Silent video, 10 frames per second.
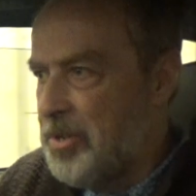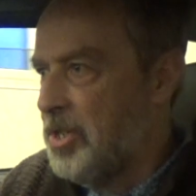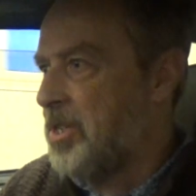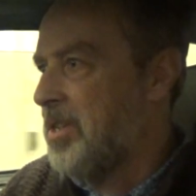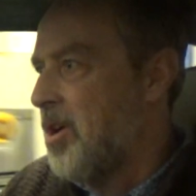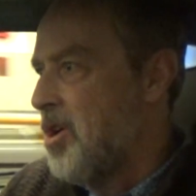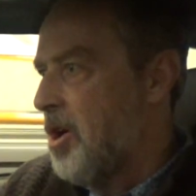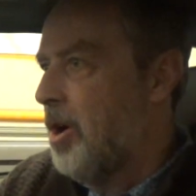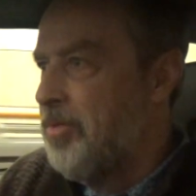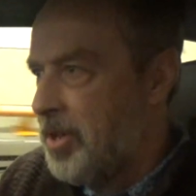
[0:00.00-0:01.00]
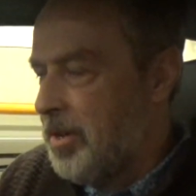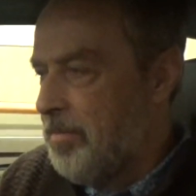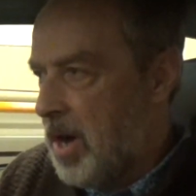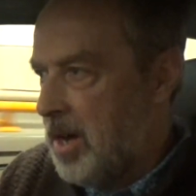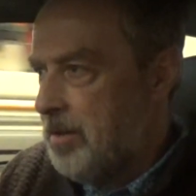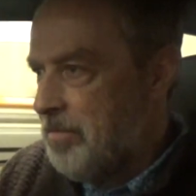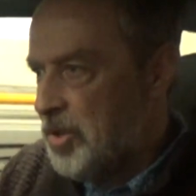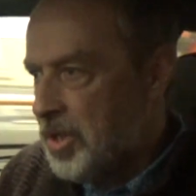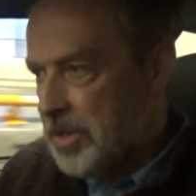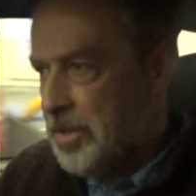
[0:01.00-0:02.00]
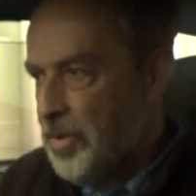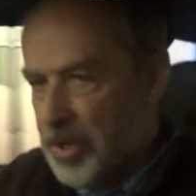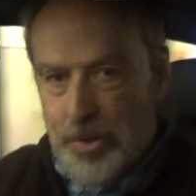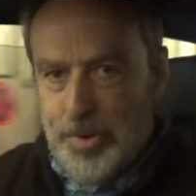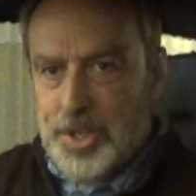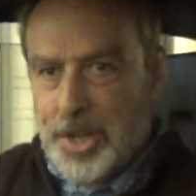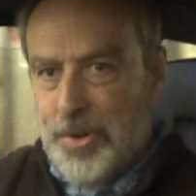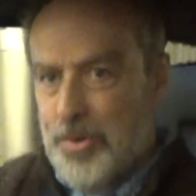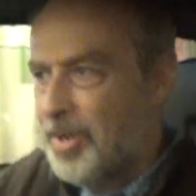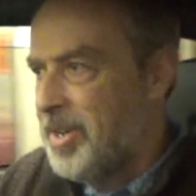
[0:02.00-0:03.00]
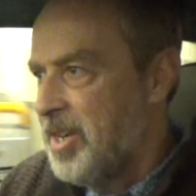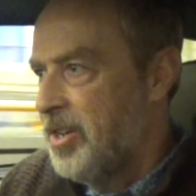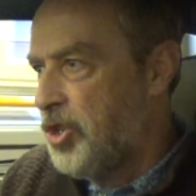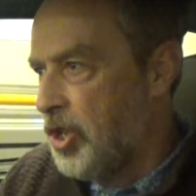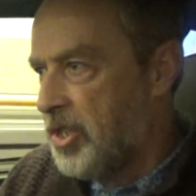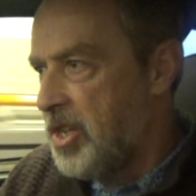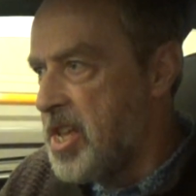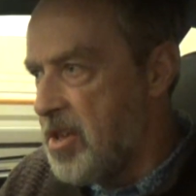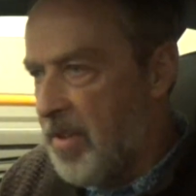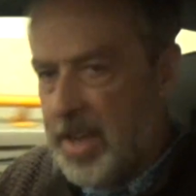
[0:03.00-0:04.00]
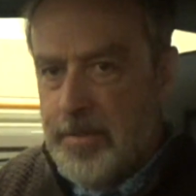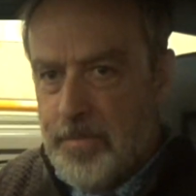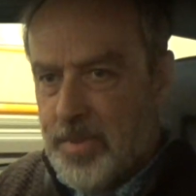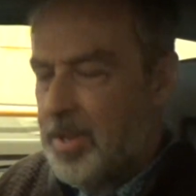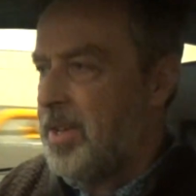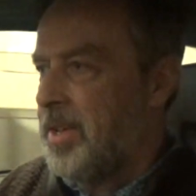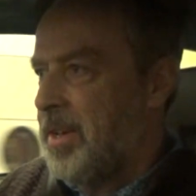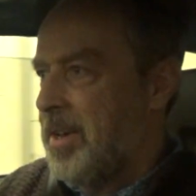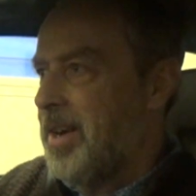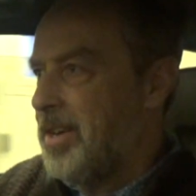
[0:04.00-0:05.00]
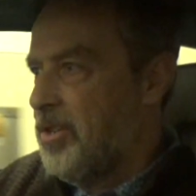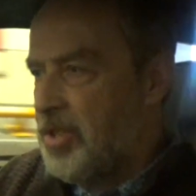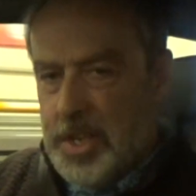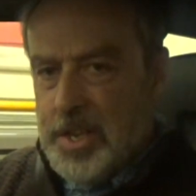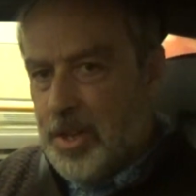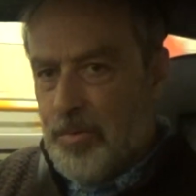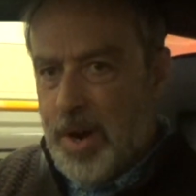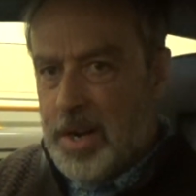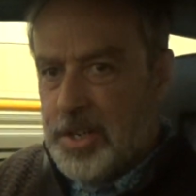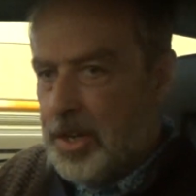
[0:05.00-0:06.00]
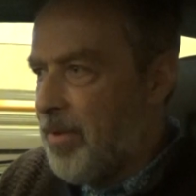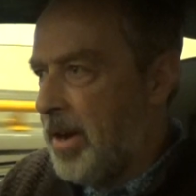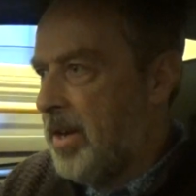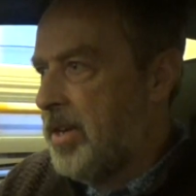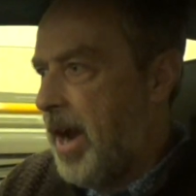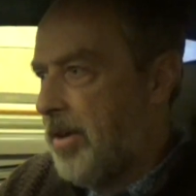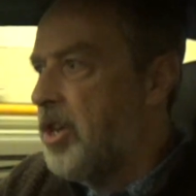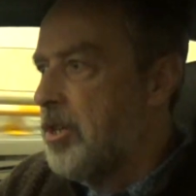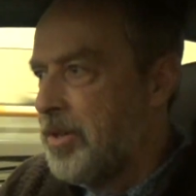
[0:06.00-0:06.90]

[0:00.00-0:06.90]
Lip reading: just on the shuttle, the Eurotunnel, just leaving. You can see that we're actually in a regular carriage,